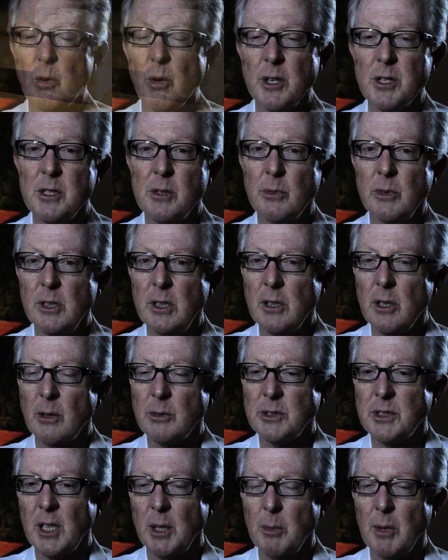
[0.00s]
question when you
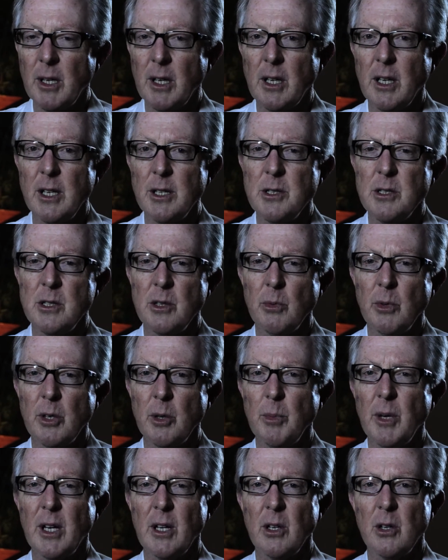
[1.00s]
always take medication, you
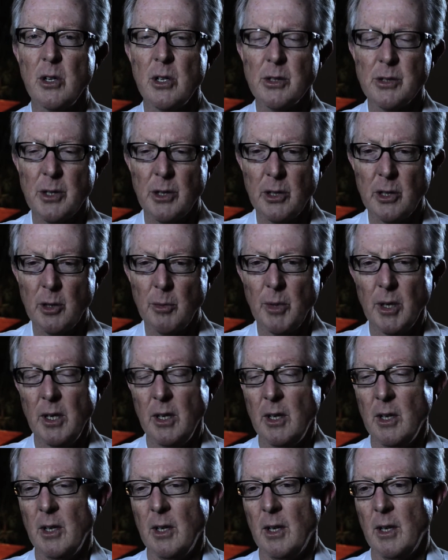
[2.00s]
wonder about long term
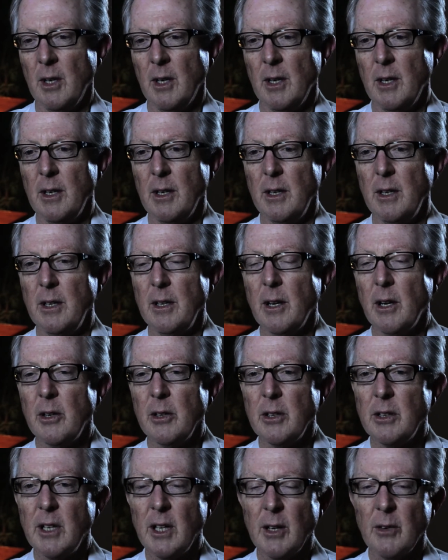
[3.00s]
are
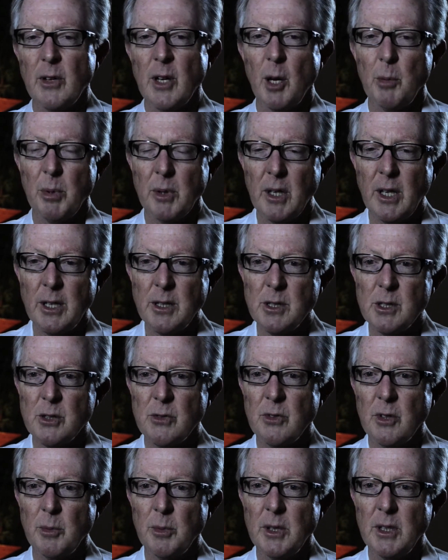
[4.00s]
you going to have complications
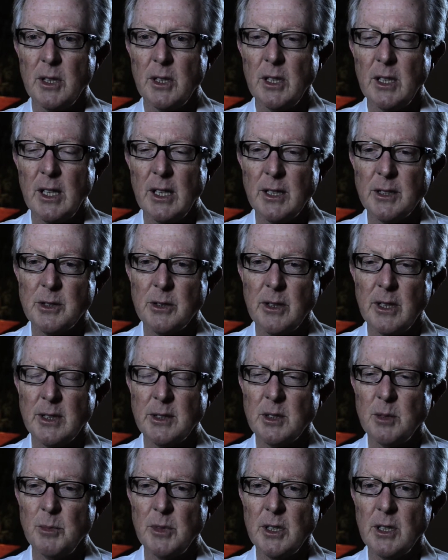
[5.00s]
from it? And the answer
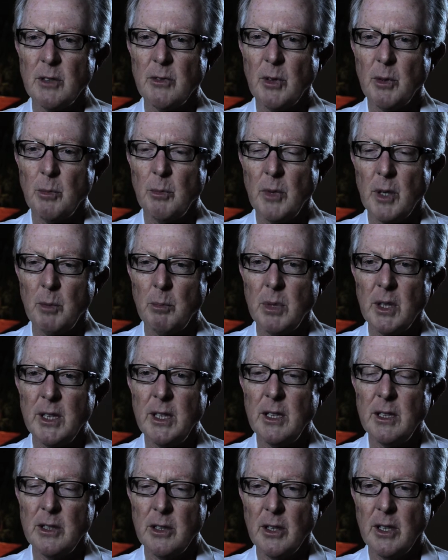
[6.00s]
estimate of a, a,
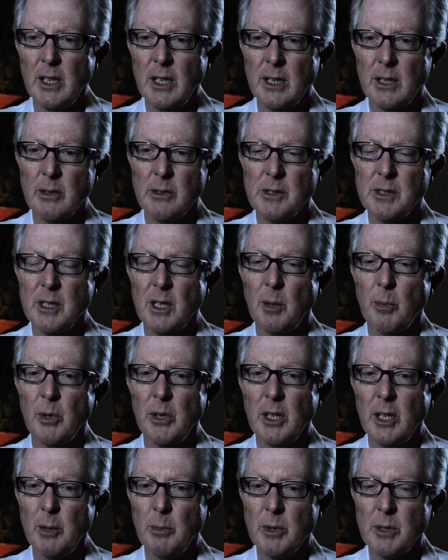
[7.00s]
bleed in your head or cerebral
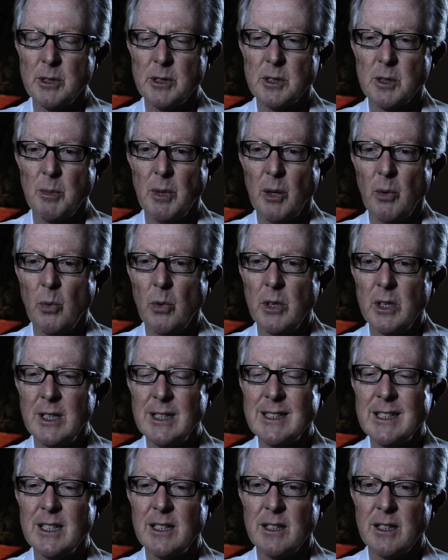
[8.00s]
hemorrhage is about 1
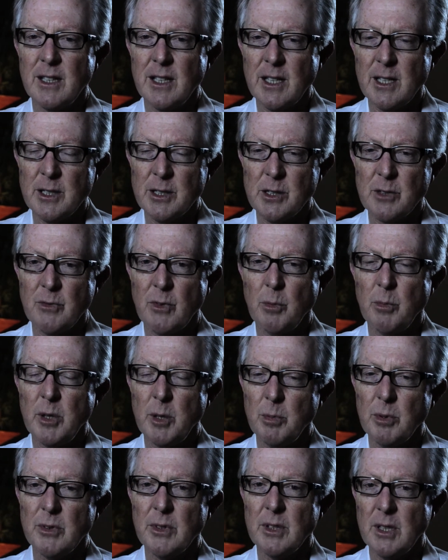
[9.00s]
in 10,000 for
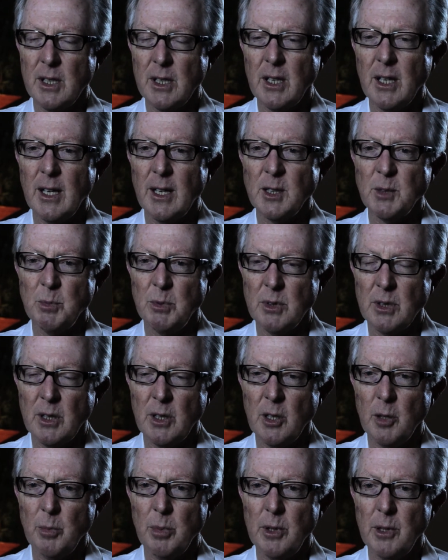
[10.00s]
people that take aspirin
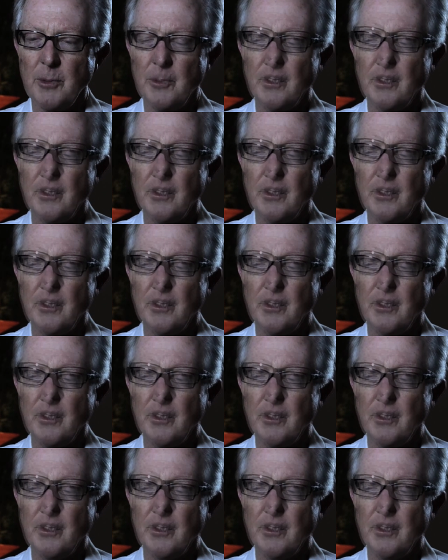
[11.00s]
therapy.